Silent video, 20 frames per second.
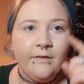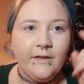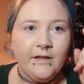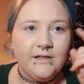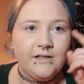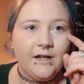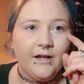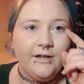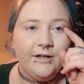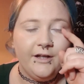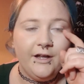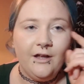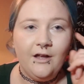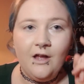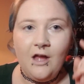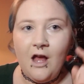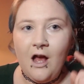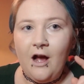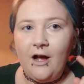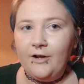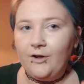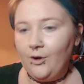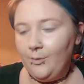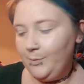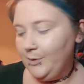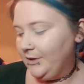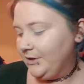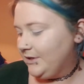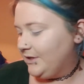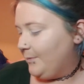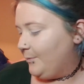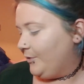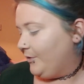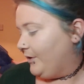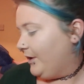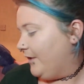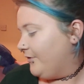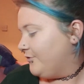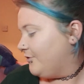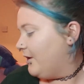This eye look, I got to put some on
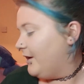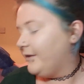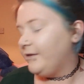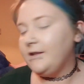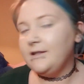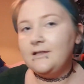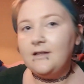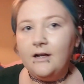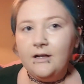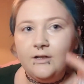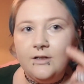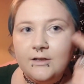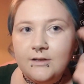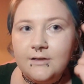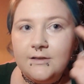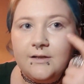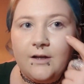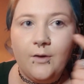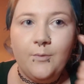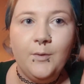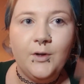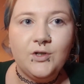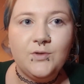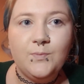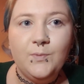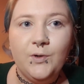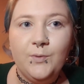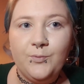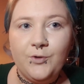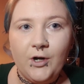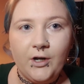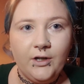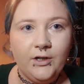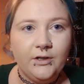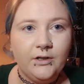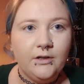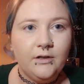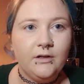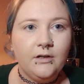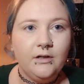the other eye. This eye looks so much more
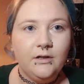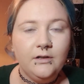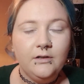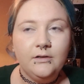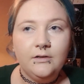brightened.